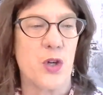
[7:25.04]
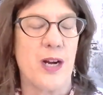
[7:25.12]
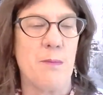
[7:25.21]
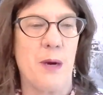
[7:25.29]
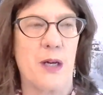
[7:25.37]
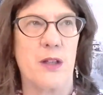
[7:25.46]
also
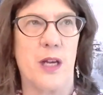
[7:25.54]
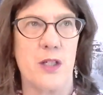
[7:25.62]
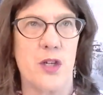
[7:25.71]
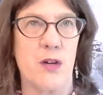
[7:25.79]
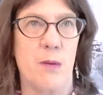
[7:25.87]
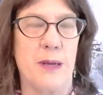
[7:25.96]
trademarked
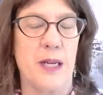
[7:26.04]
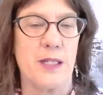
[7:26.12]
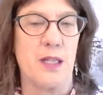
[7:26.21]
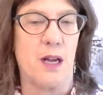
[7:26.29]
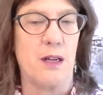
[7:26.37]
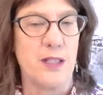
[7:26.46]
that term
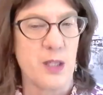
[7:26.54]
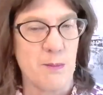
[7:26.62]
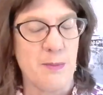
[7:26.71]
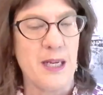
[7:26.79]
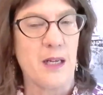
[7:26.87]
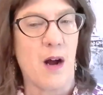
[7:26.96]
because
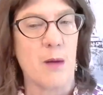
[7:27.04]
to me,